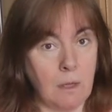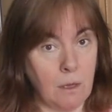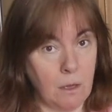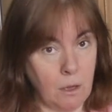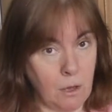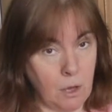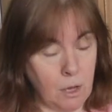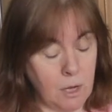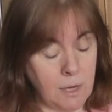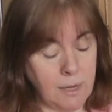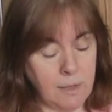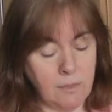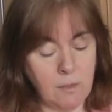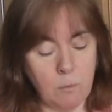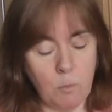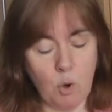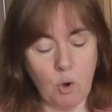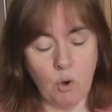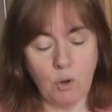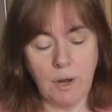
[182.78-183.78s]
Early in the
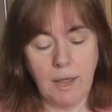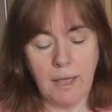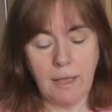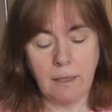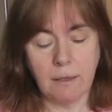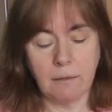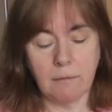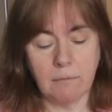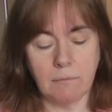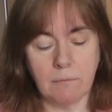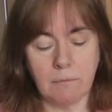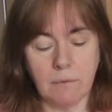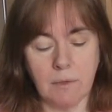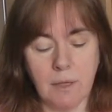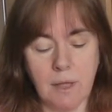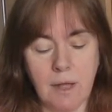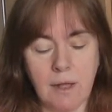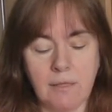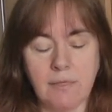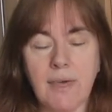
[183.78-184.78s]
morning,
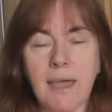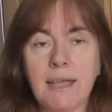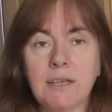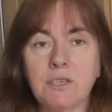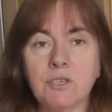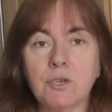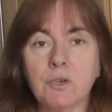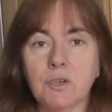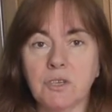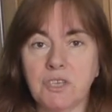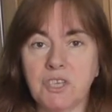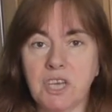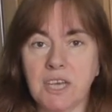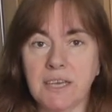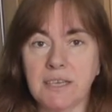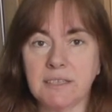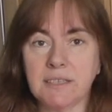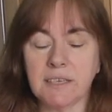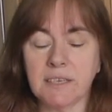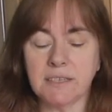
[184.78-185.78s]
they took
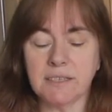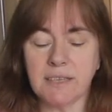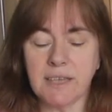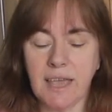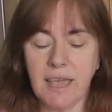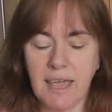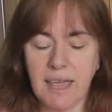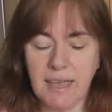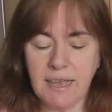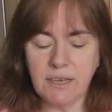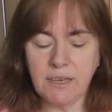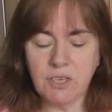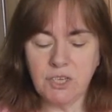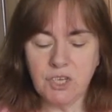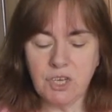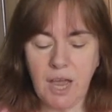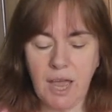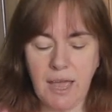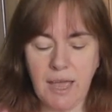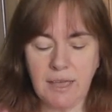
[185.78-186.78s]
Jesus in
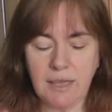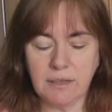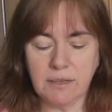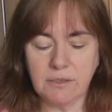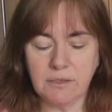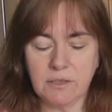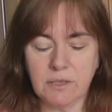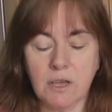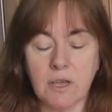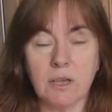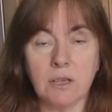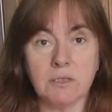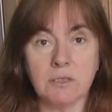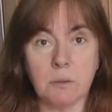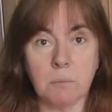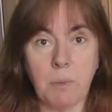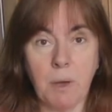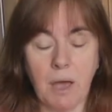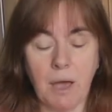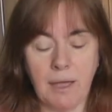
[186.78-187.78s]
chains to
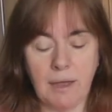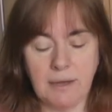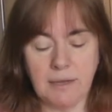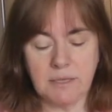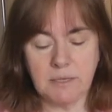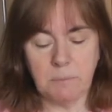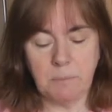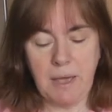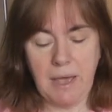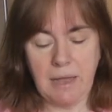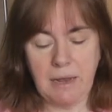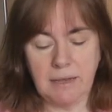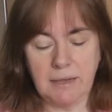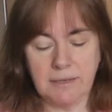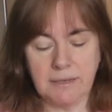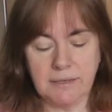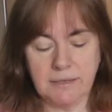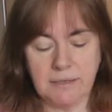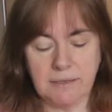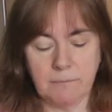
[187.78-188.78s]
Pilate's
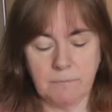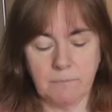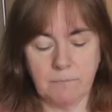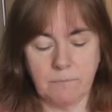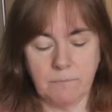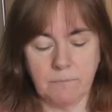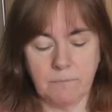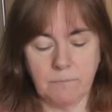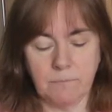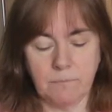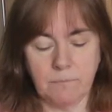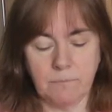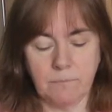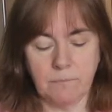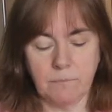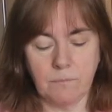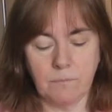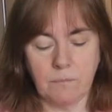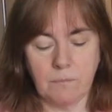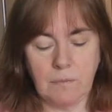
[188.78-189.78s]
palace.
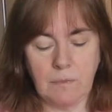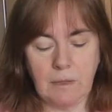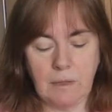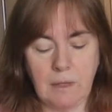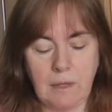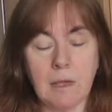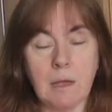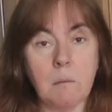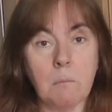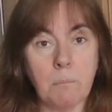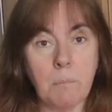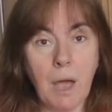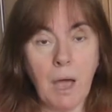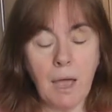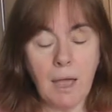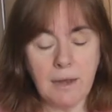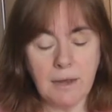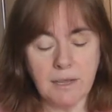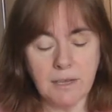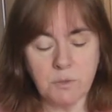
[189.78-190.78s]

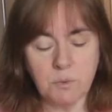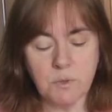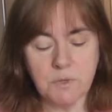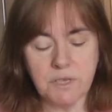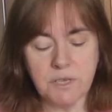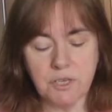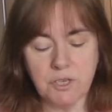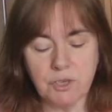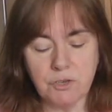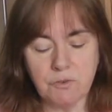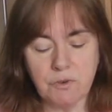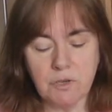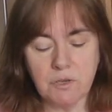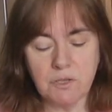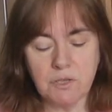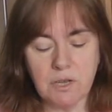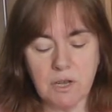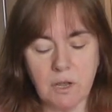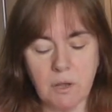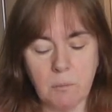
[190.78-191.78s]
Pilate was in
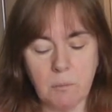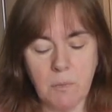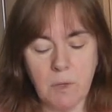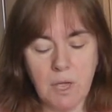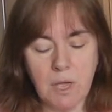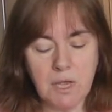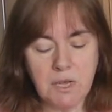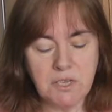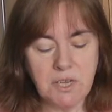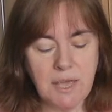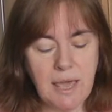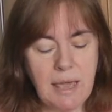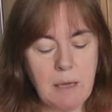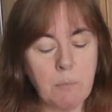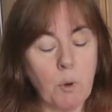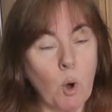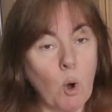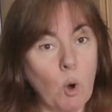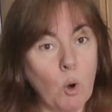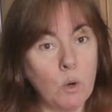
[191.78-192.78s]
Jerusalem to
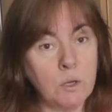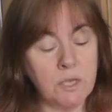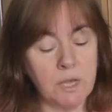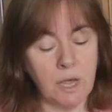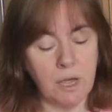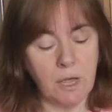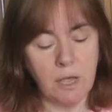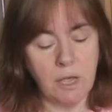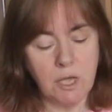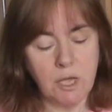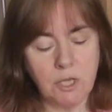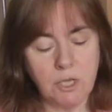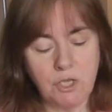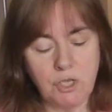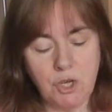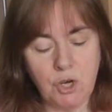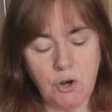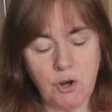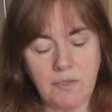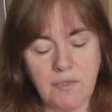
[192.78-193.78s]
keep order
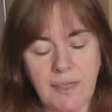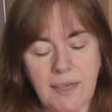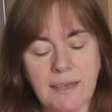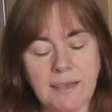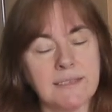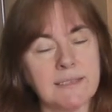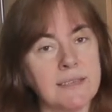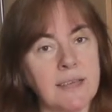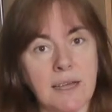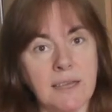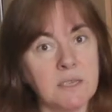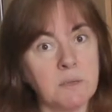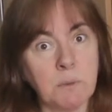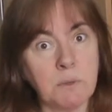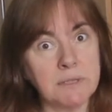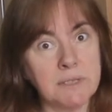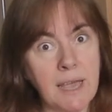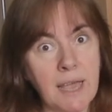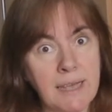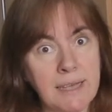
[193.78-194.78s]
during the excitable
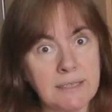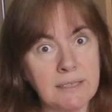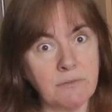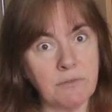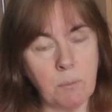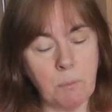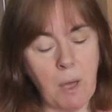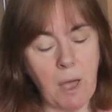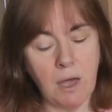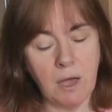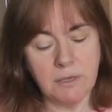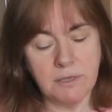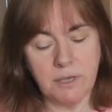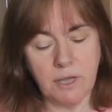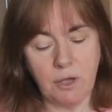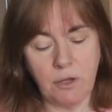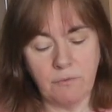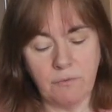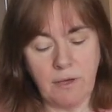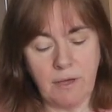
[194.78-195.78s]
days of the
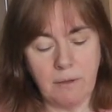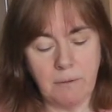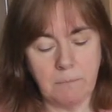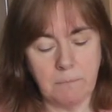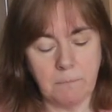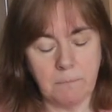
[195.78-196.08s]
Passover.